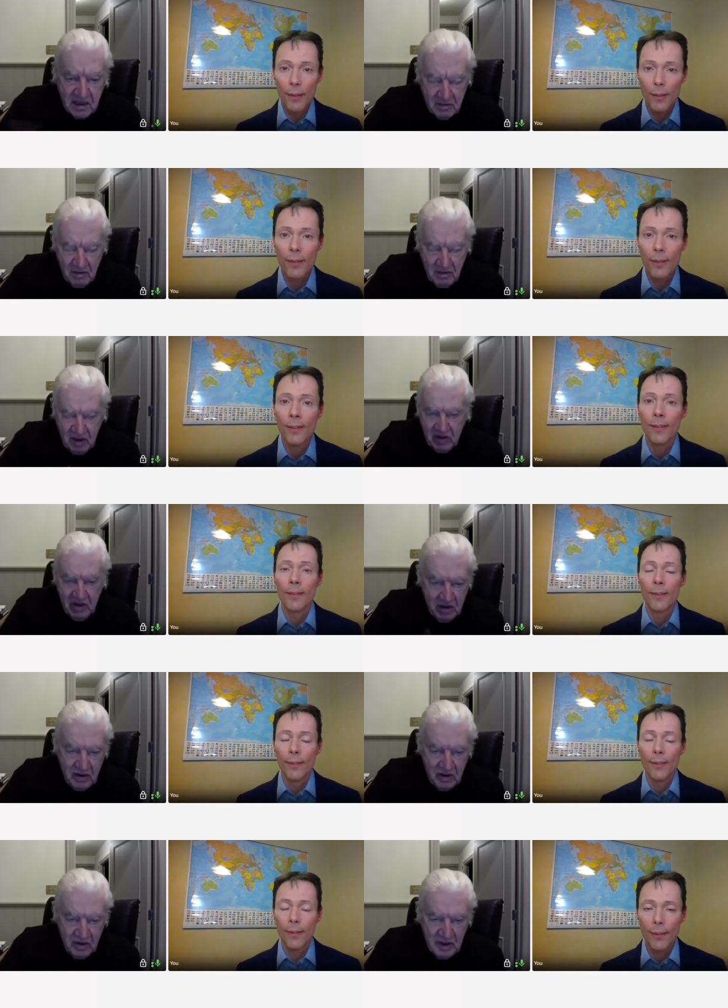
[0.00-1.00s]
Speaker 1: rather than
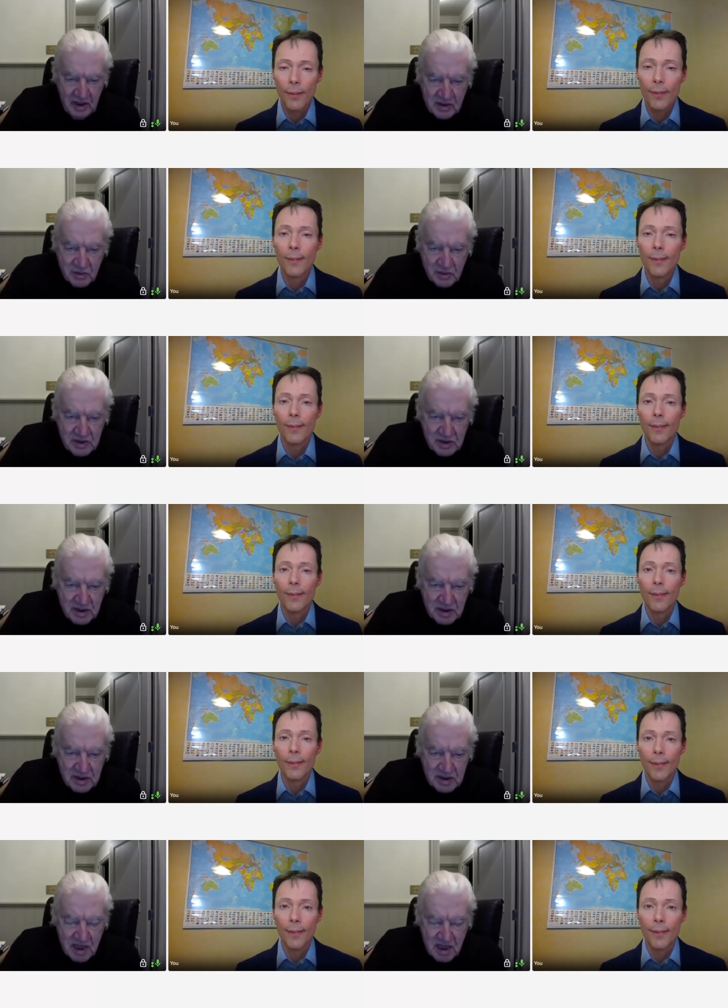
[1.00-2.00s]
doing as we're doing
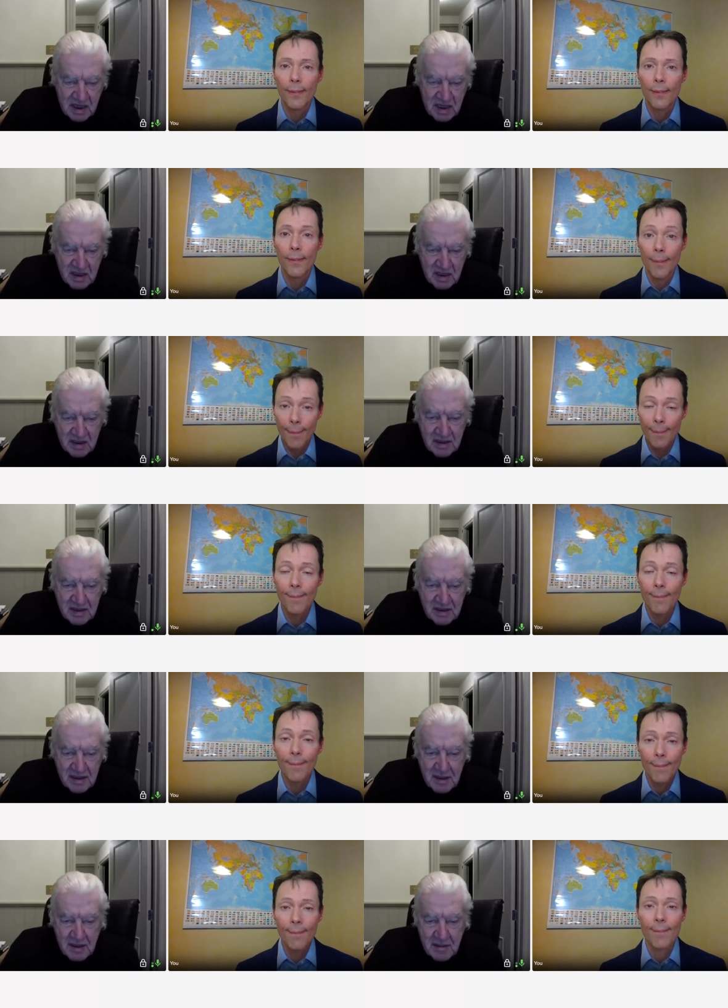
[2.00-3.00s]
today,
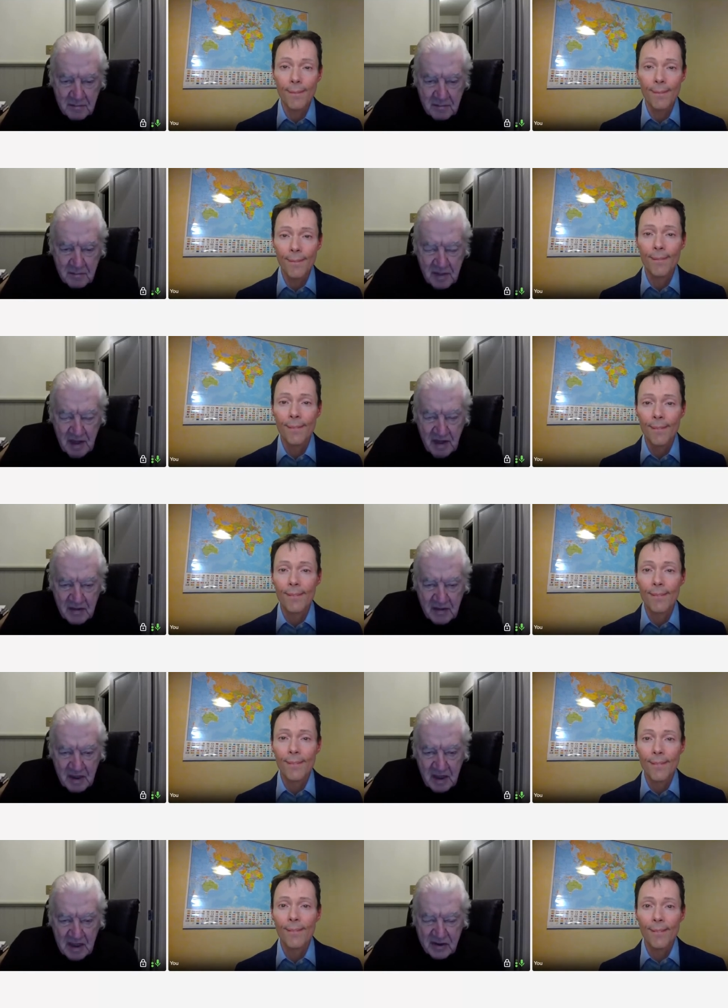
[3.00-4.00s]
um, having an
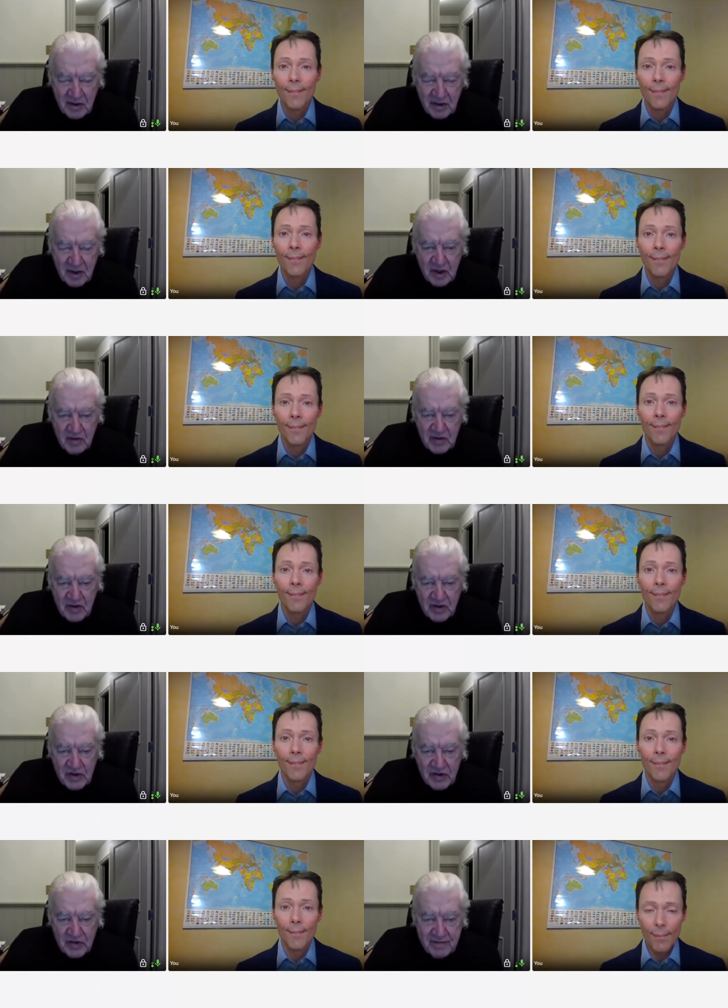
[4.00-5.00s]
electronic conversation.
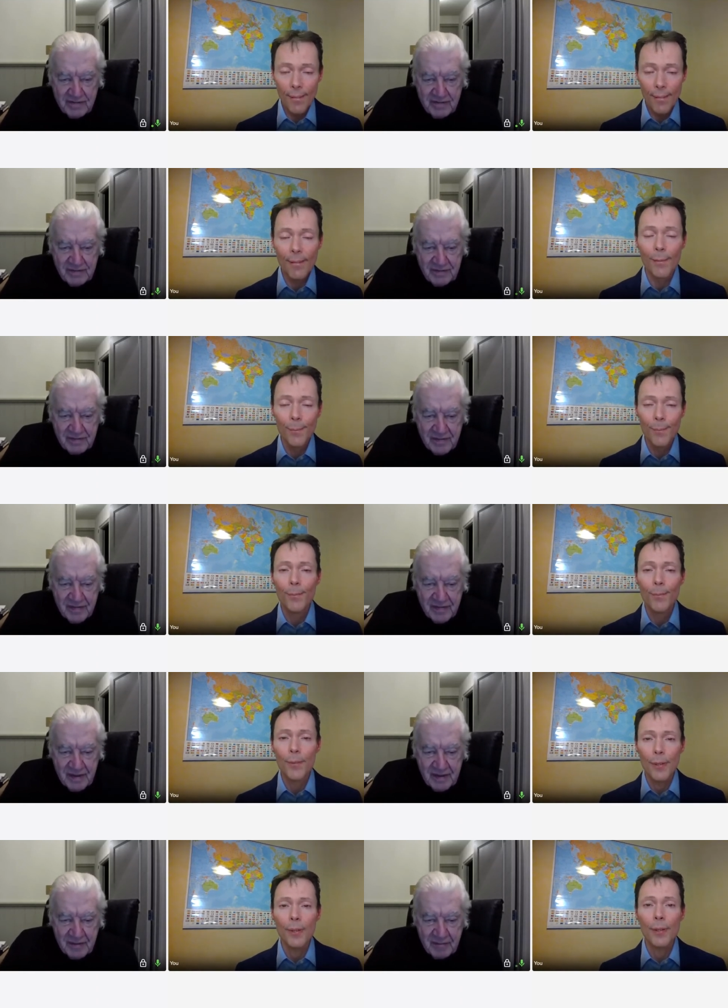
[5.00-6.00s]
Speaker 2: Yeah,
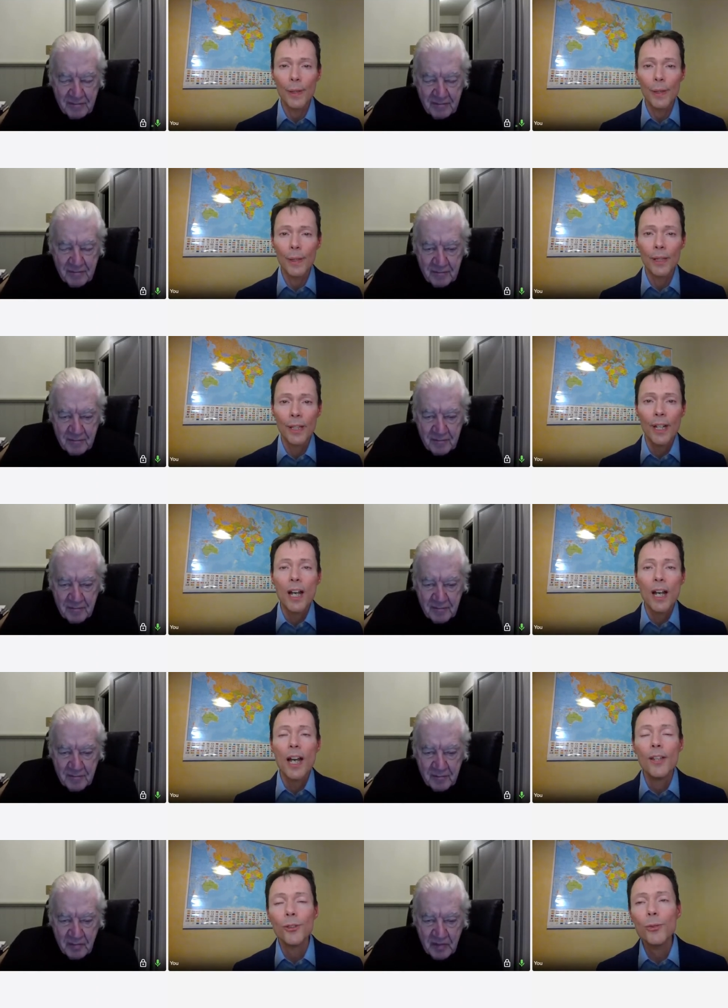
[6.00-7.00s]
yeah.
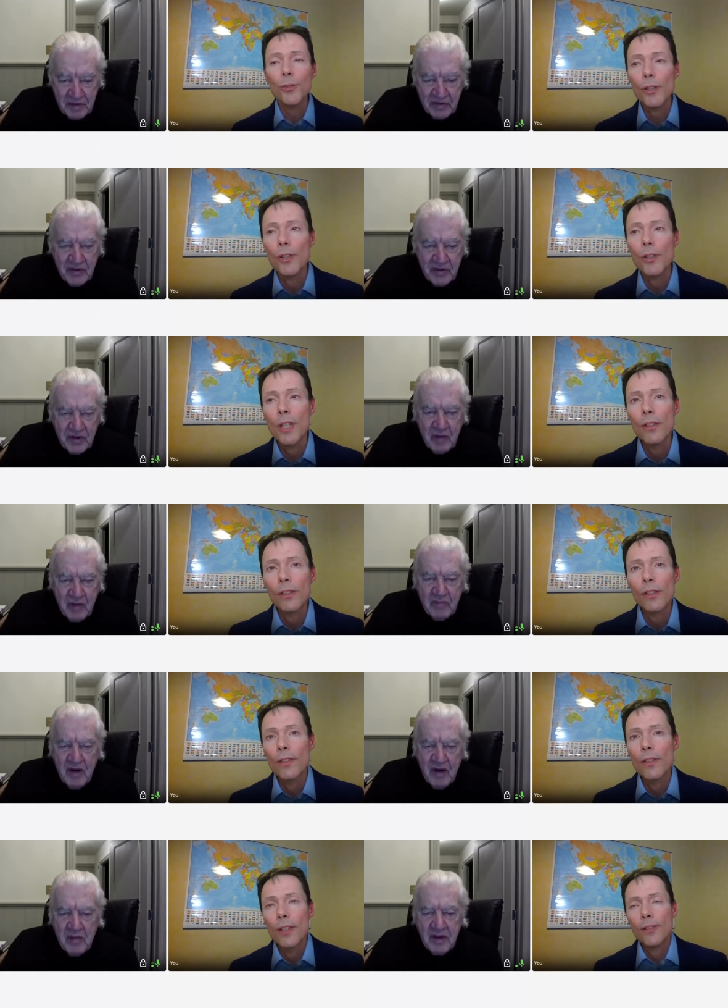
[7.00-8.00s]
It's also there's
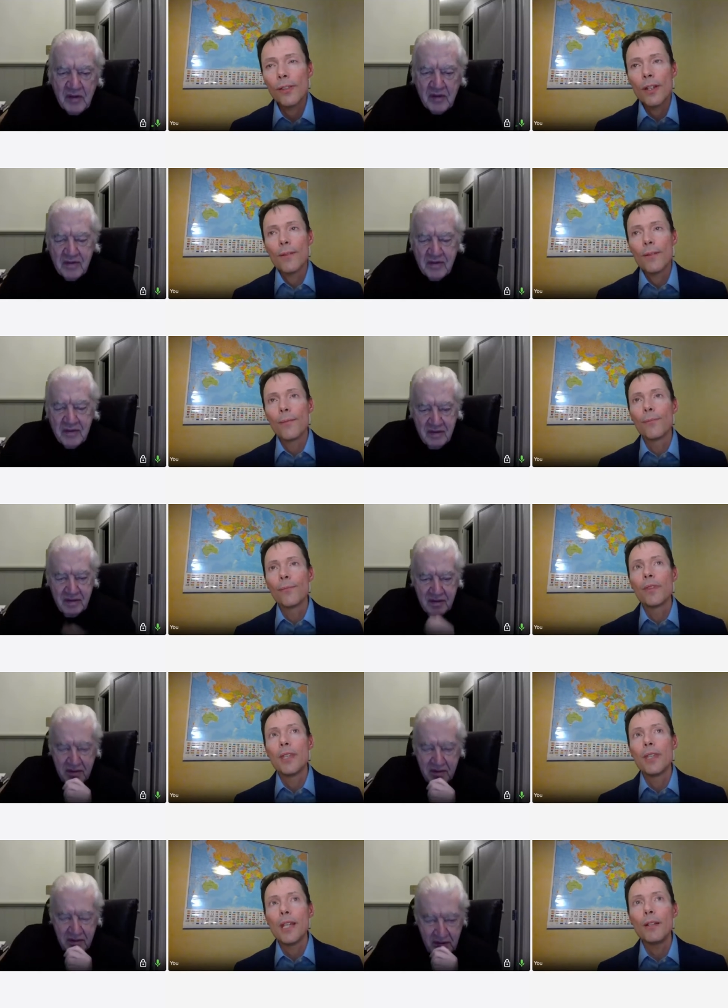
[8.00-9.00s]
there's that
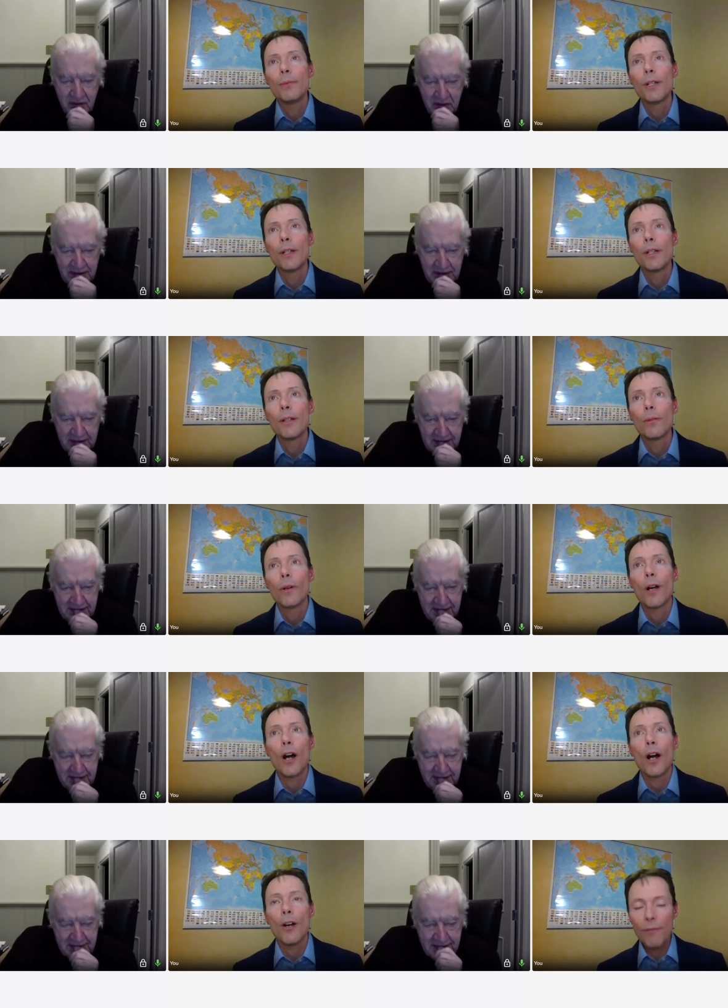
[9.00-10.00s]
the element
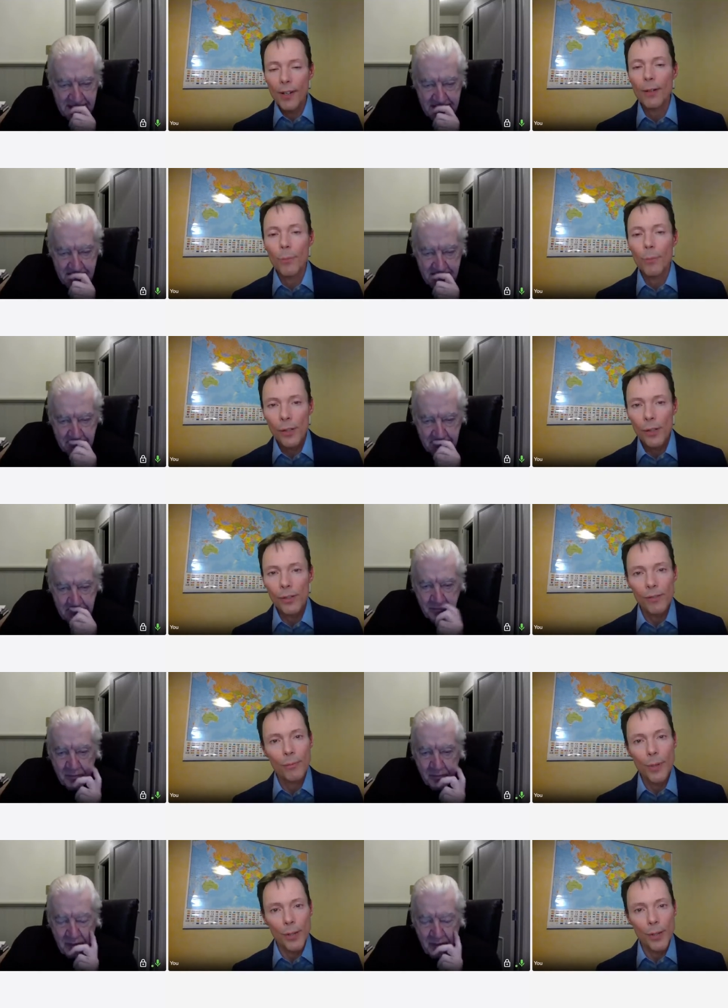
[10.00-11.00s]
I found
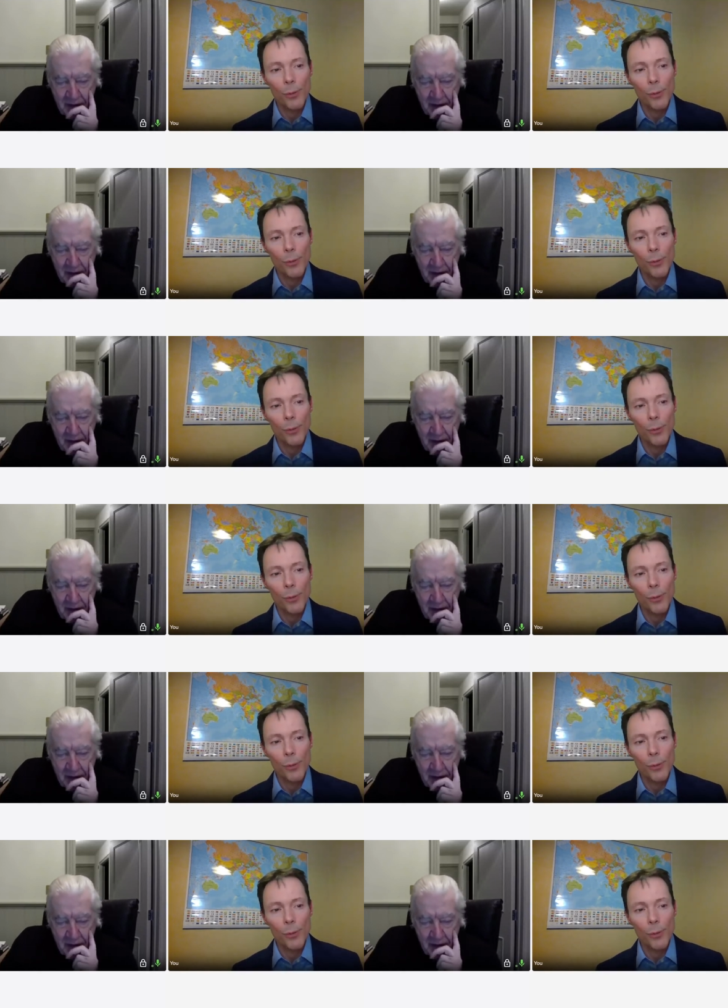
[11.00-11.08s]
personally from my